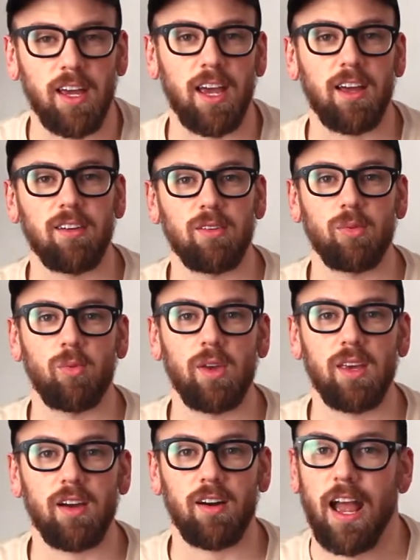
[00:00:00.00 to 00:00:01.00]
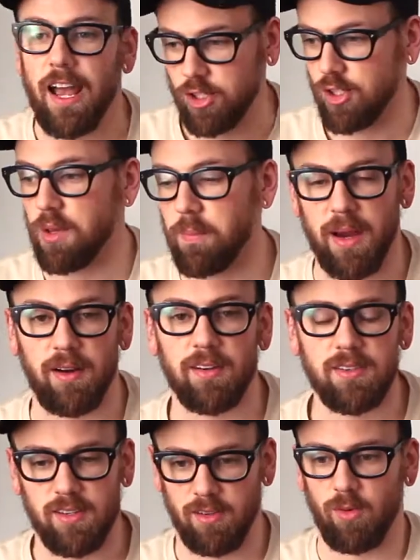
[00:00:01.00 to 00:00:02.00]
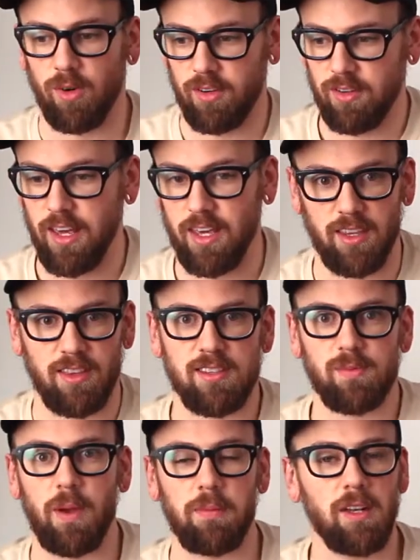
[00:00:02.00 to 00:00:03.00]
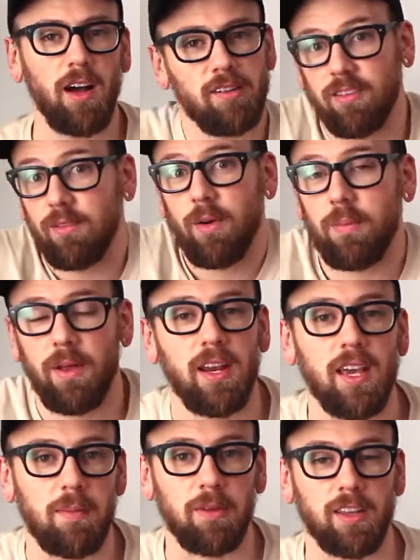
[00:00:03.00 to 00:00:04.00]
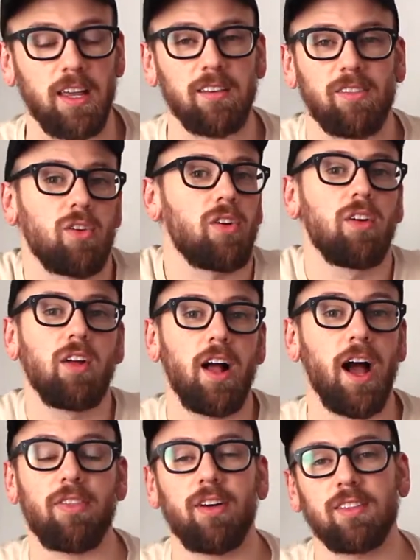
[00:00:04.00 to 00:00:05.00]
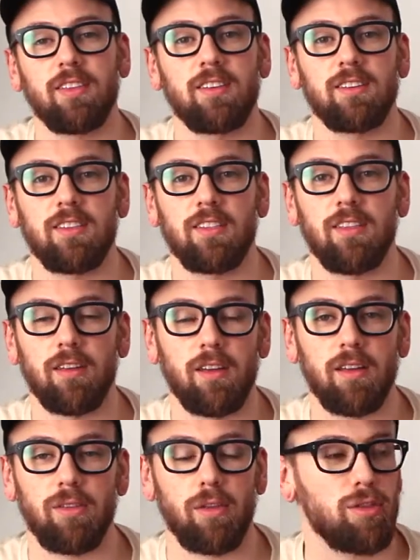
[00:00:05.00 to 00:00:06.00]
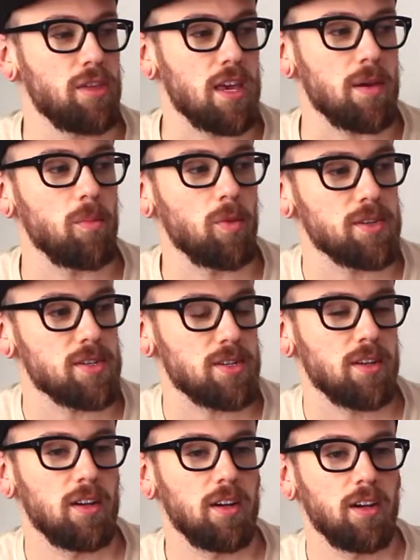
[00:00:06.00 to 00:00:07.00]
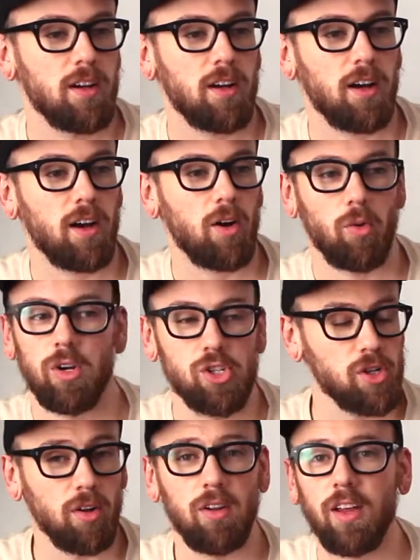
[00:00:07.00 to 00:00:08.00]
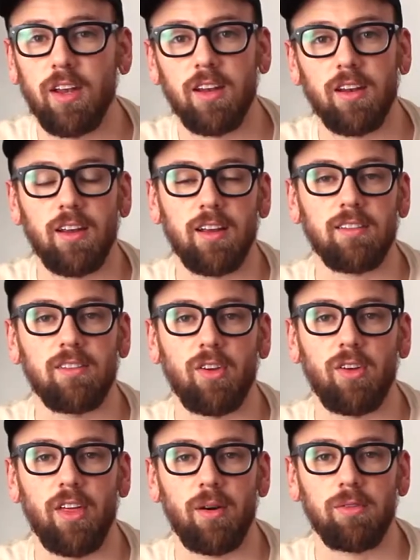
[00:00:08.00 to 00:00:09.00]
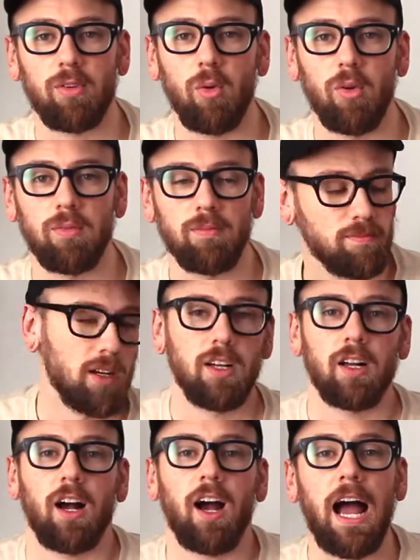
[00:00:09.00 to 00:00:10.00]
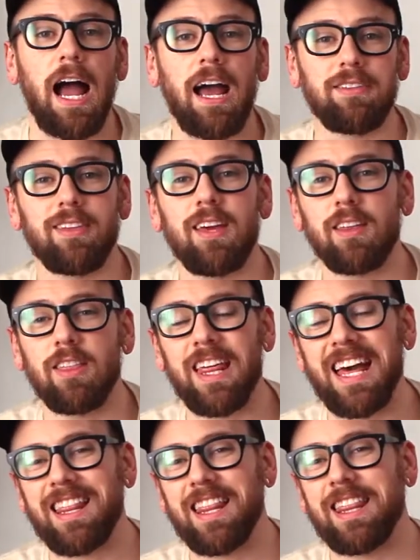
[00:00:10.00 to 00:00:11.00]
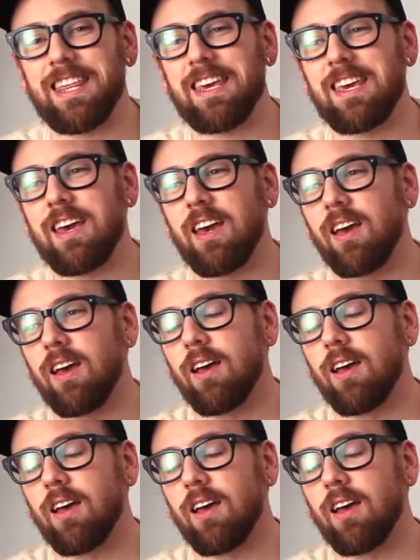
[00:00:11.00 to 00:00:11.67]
and we are actually parents and we're taking these baby ducks. I've never played a game like that, so I thought that the theme was original, and so that was cool. I think that the